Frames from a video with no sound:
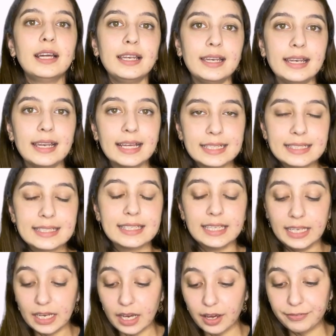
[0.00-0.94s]
let's
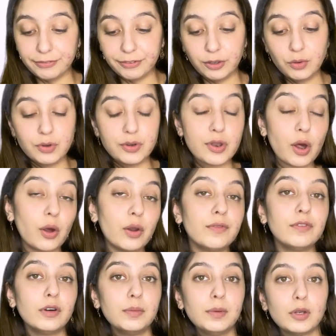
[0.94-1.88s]
see a few
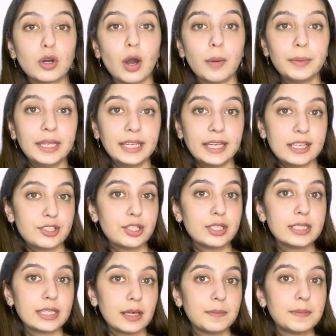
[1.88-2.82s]
non-verbal communication
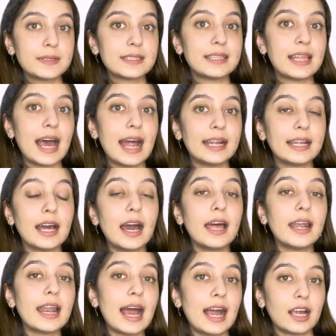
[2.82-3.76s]
tips that
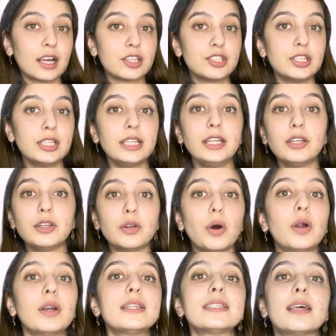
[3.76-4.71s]
are actually
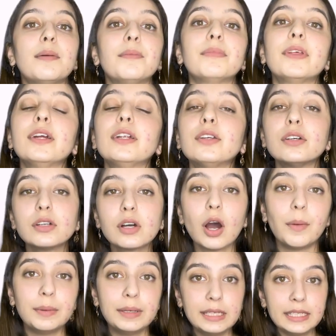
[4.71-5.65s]
not something to
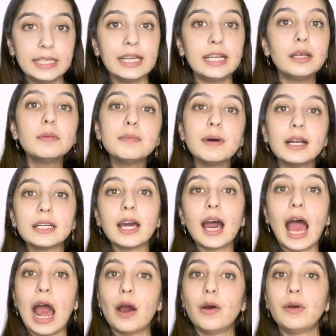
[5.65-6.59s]
communicate, but
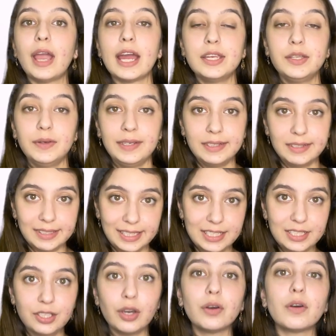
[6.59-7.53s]
how can you
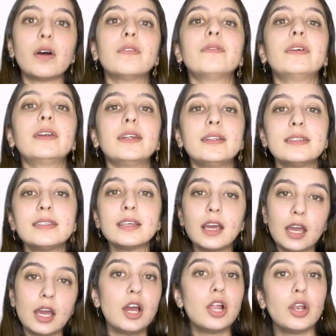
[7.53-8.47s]
increase your confidence,
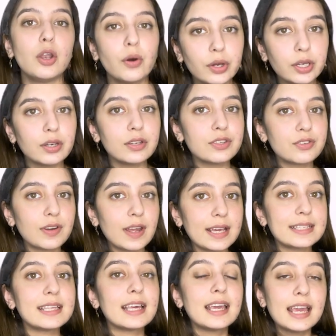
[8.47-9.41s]
lower your
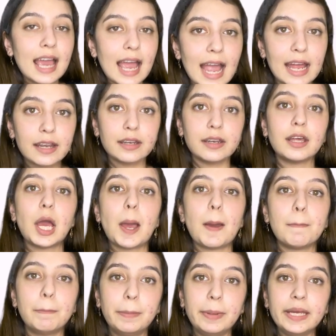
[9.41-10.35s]
stress, and
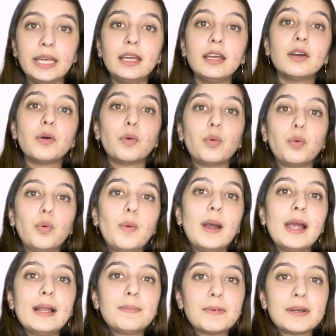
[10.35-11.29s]
be
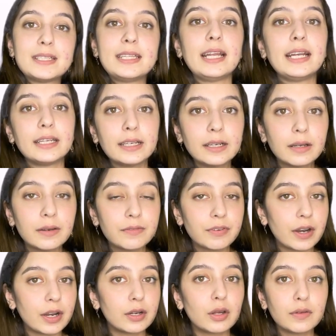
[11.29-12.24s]
well presented in
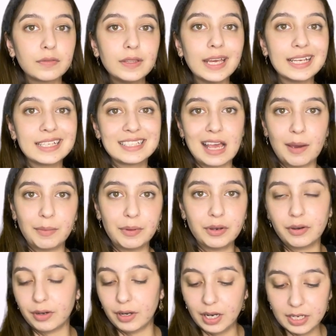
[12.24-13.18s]
front of the
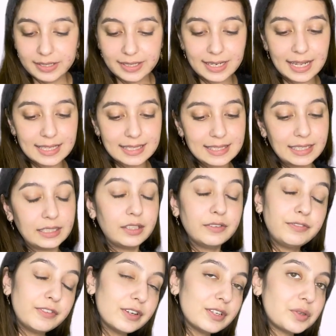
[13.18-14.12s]
examiner. So let's see. The
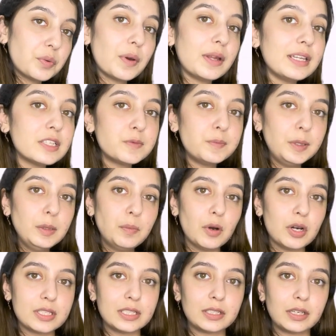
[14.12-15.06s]
first one is be
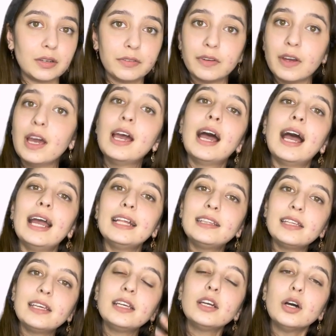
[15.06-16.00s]
positive. I
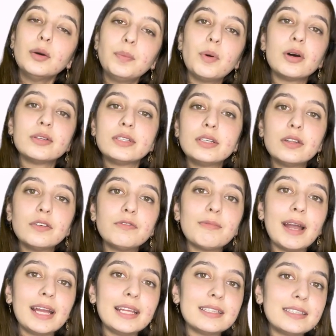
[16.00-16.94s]
think a positive
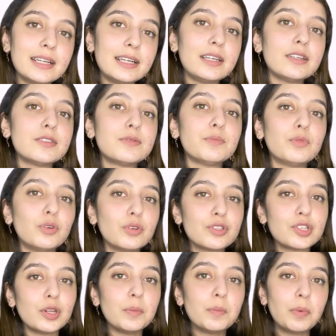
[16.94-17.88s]
mindset is
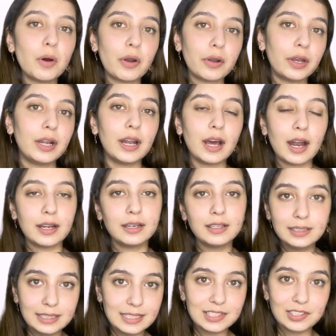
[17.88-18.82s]
most important under
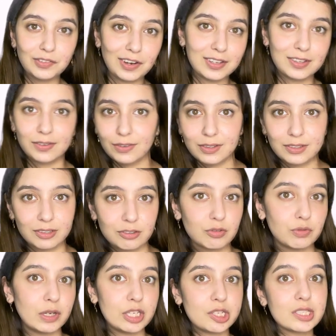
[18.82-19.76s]
these stressful
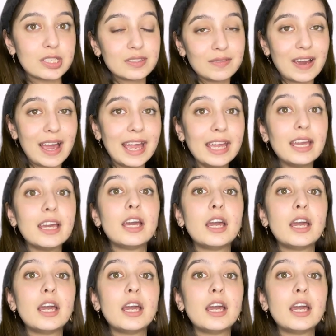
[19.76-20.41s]
situations. Why?